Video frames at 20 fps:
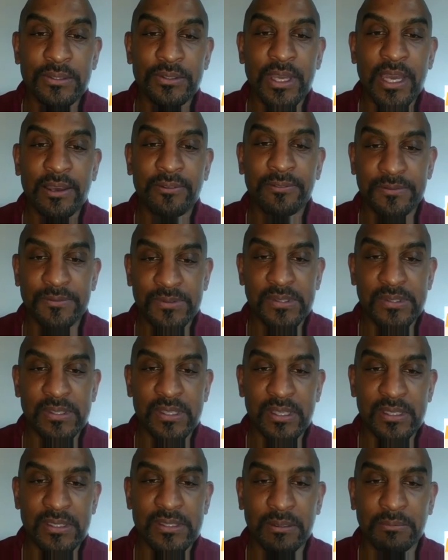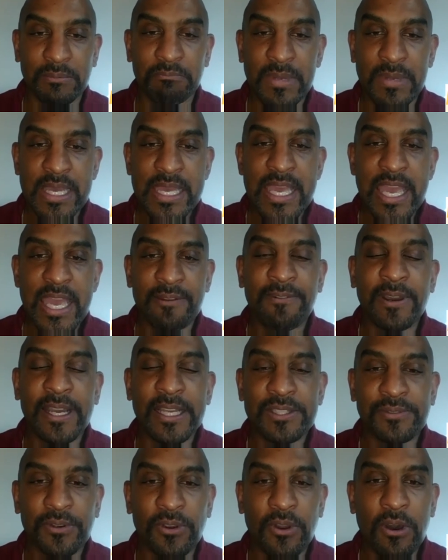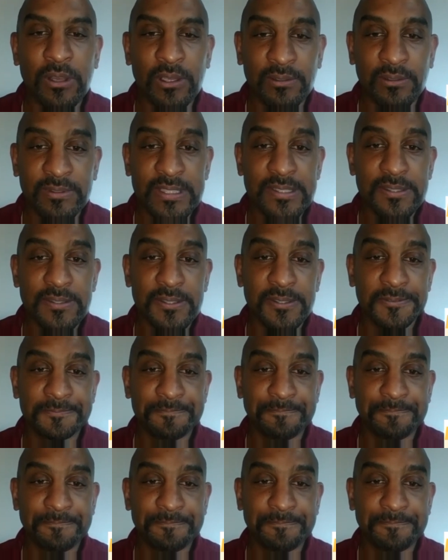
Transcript: you have some advice for all of us?